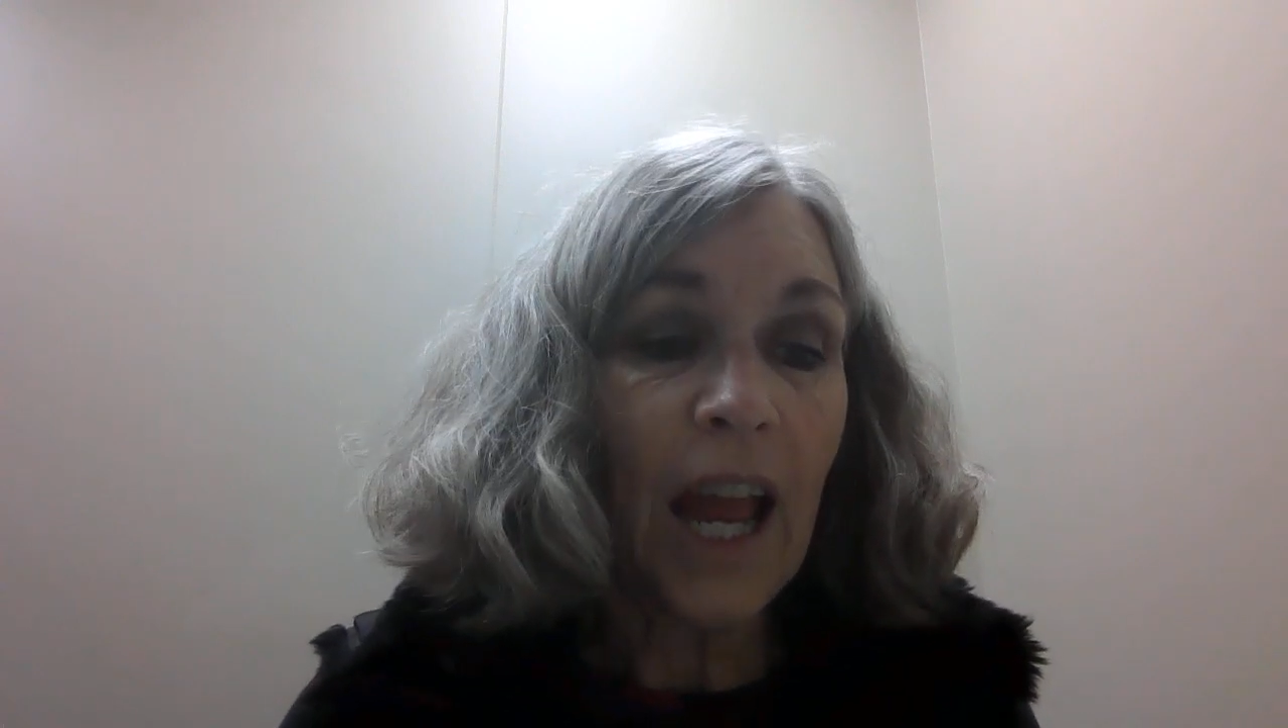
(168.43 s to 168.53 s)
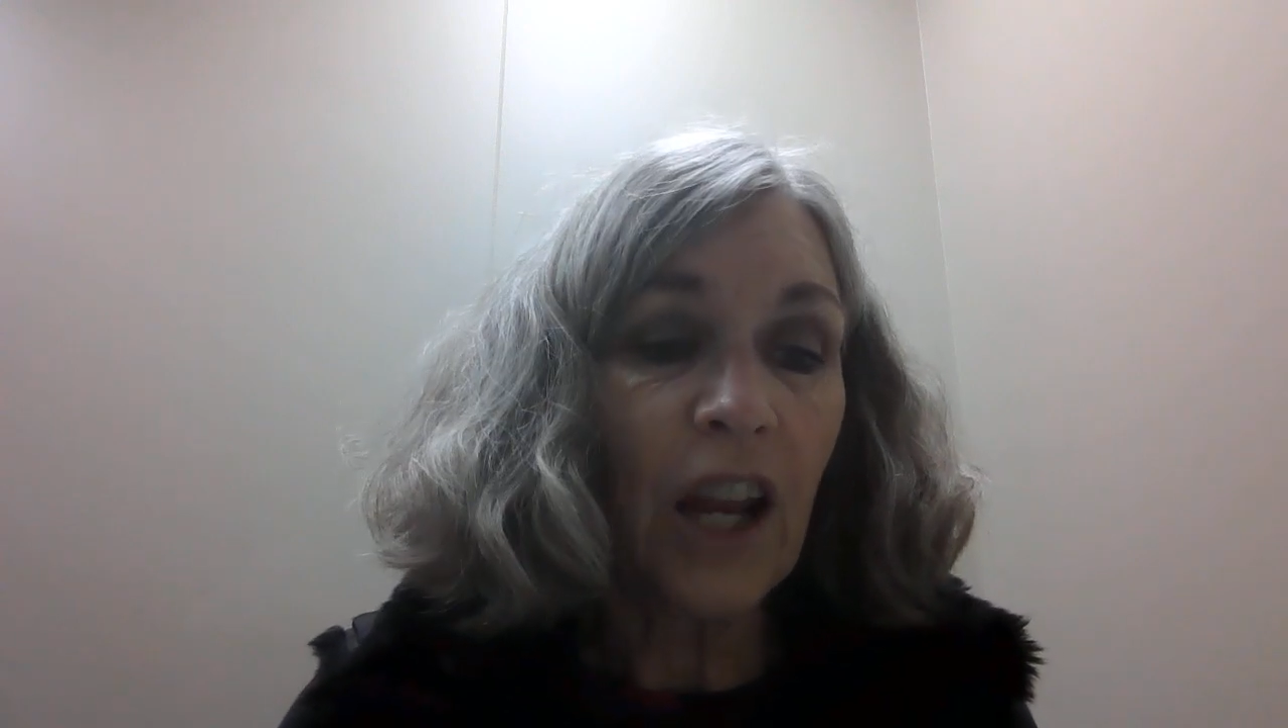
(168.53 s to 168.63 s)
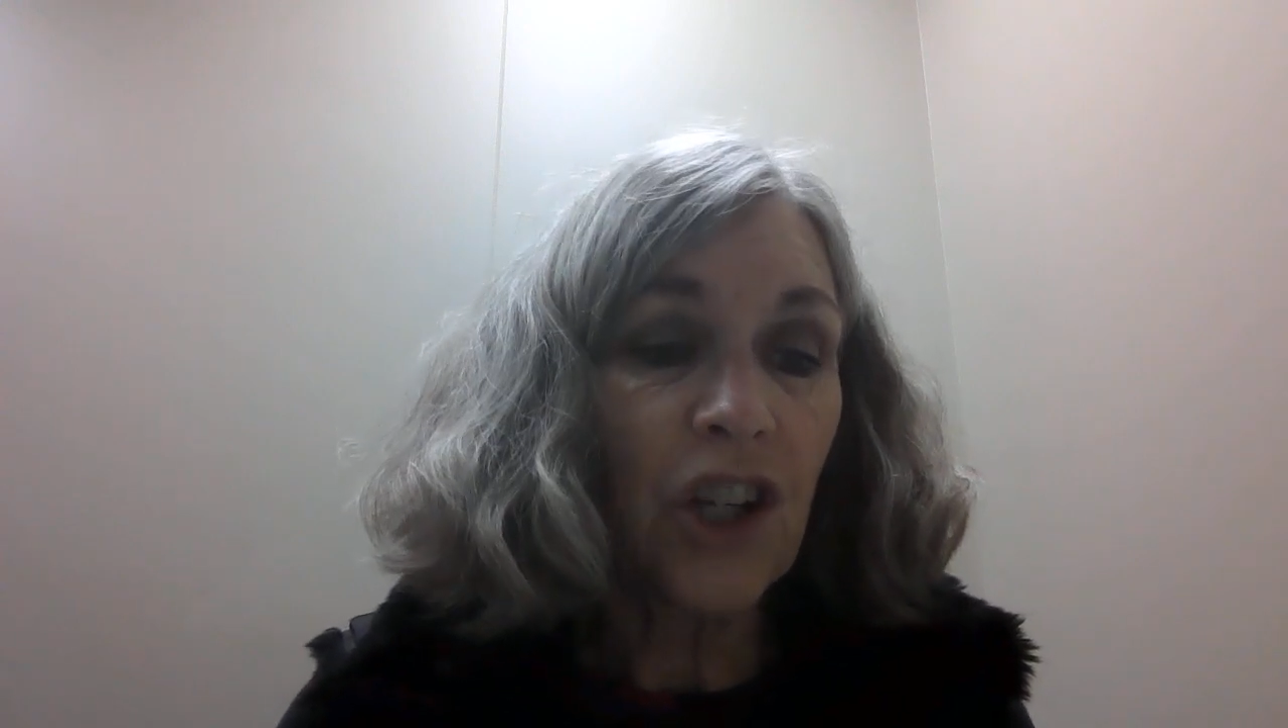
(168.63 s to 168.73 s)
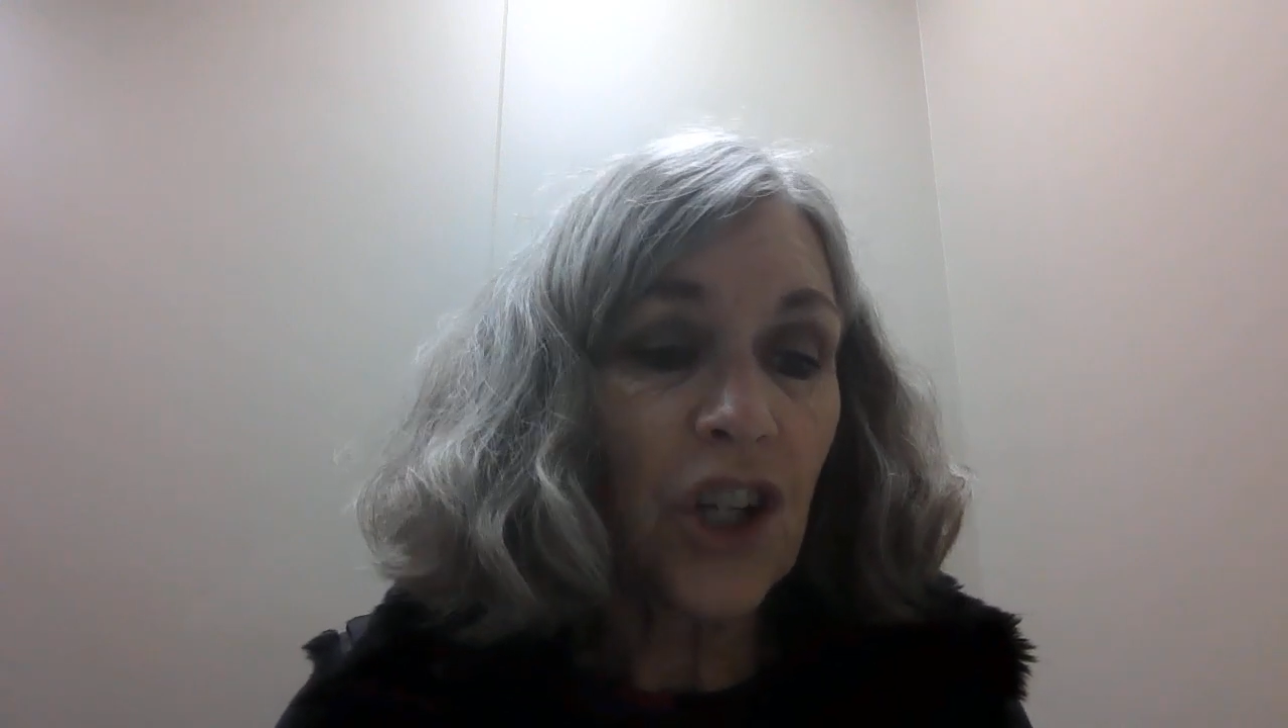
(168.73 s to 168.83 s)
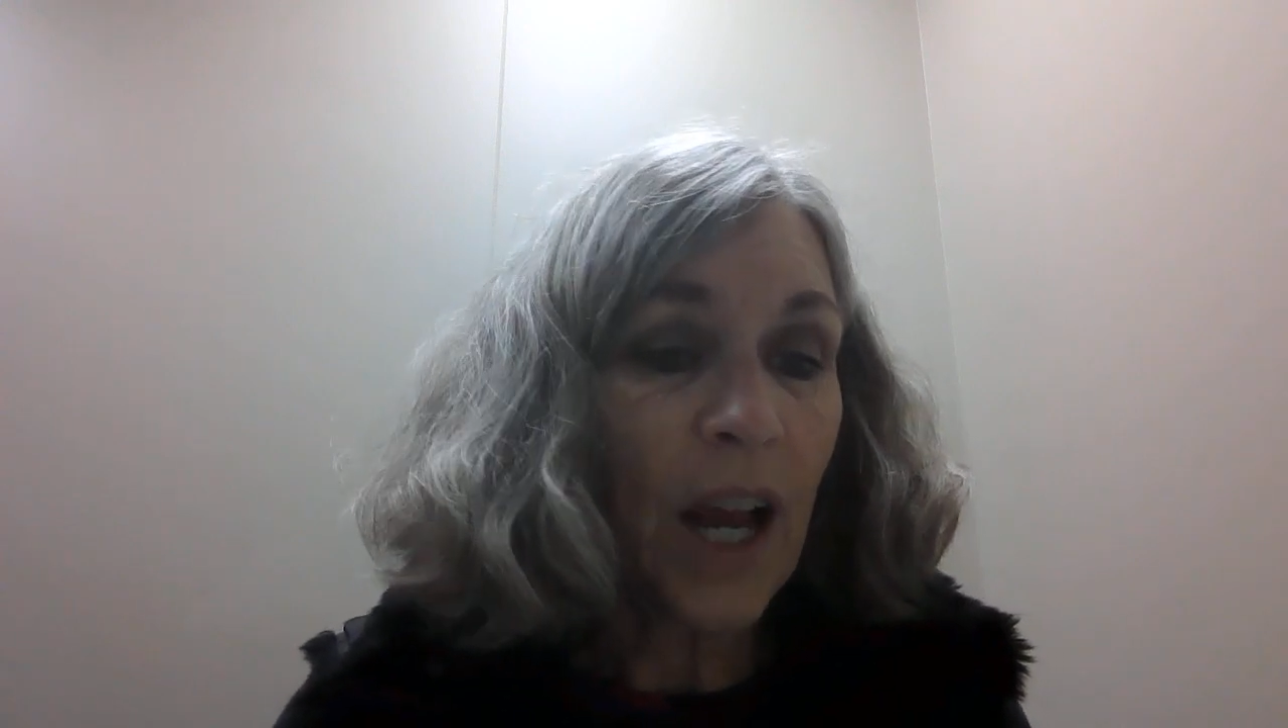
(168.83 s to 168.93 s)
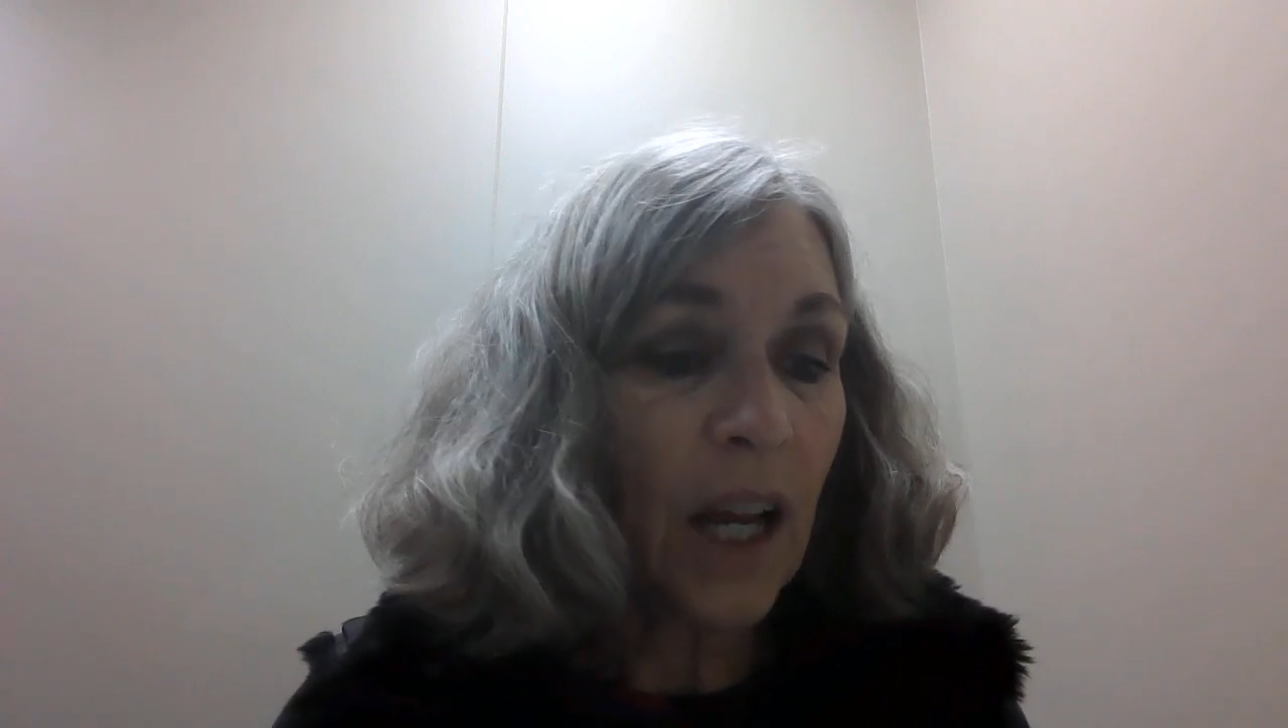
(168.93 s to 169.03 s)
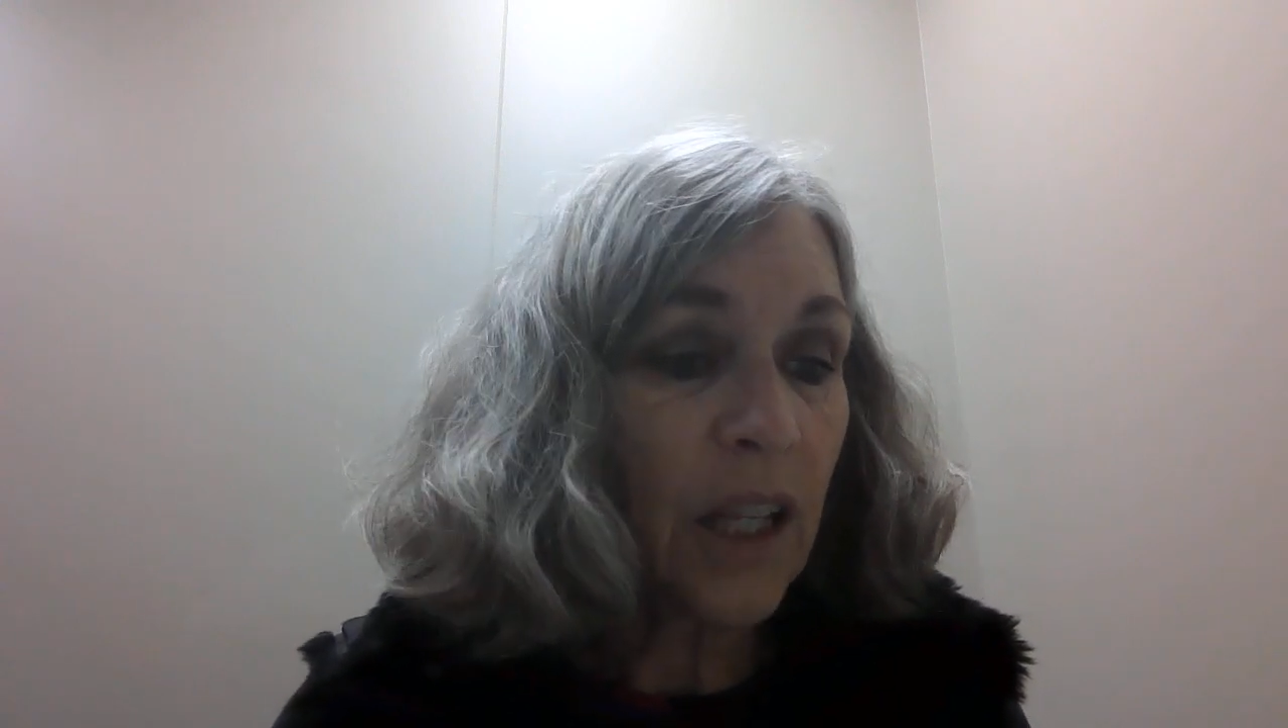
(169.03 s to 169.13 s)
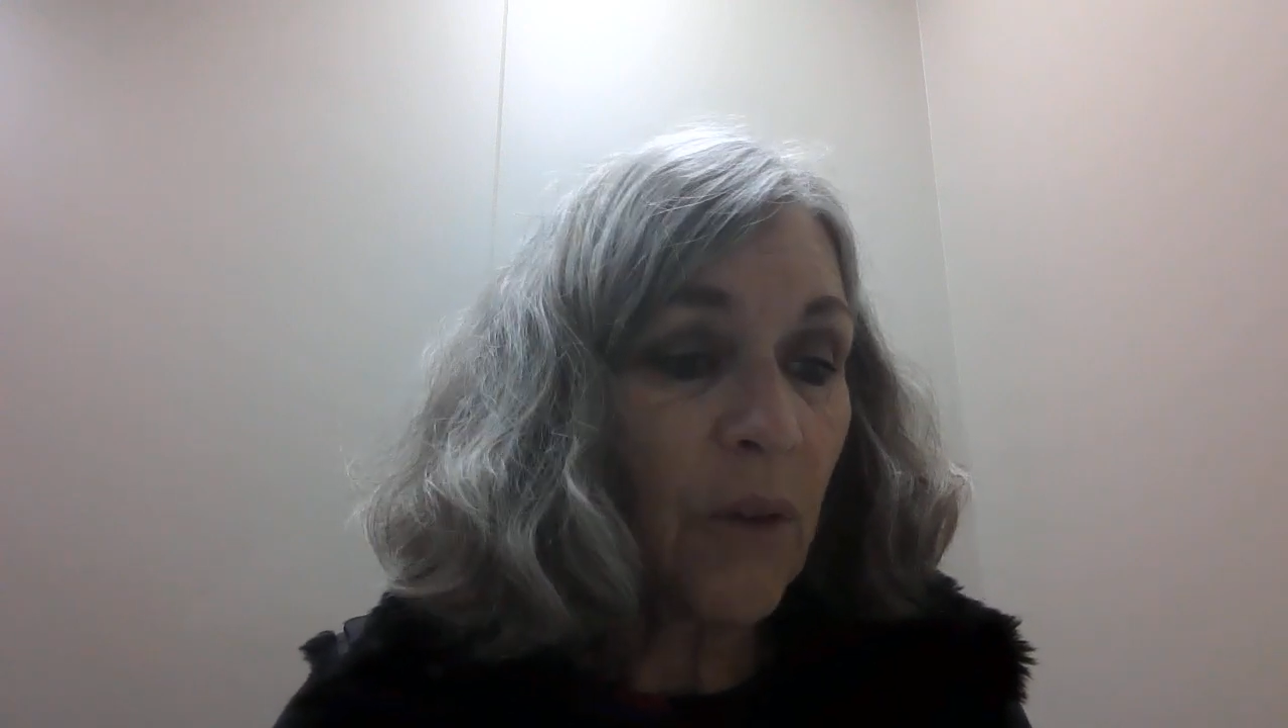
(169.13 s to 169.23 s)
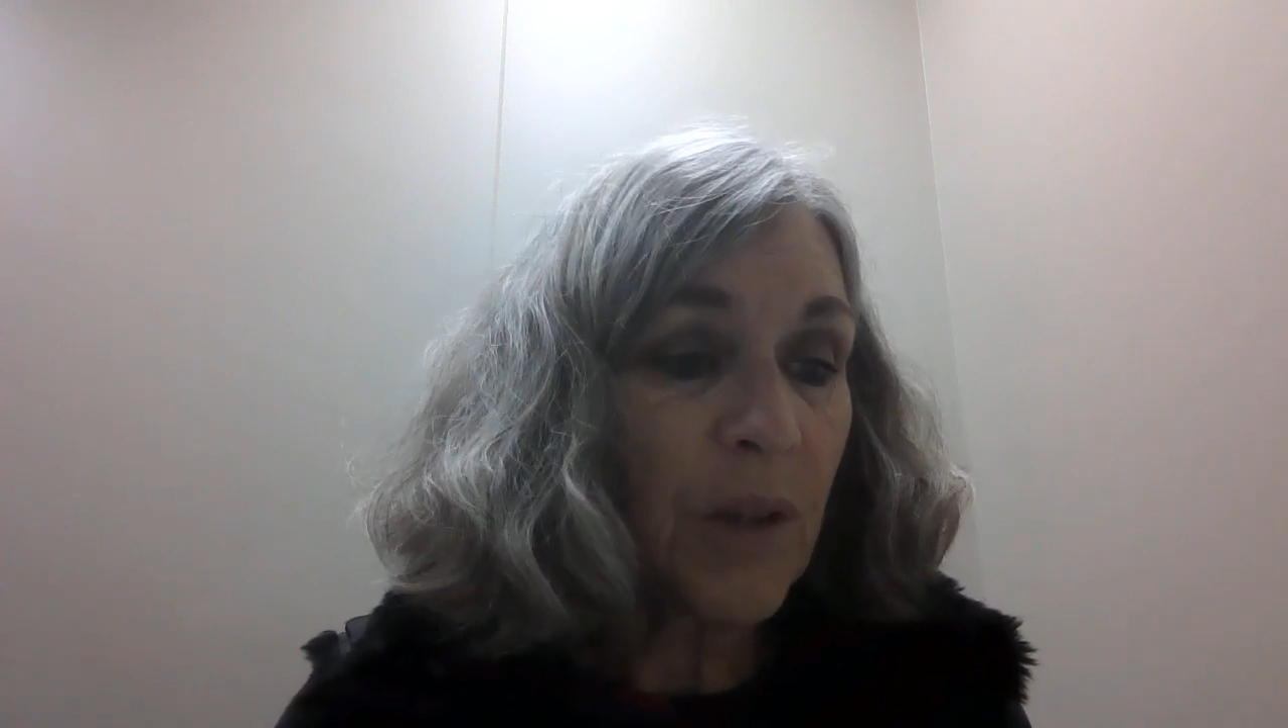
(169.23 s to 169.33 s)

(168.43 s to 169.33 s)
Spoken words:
and Jackley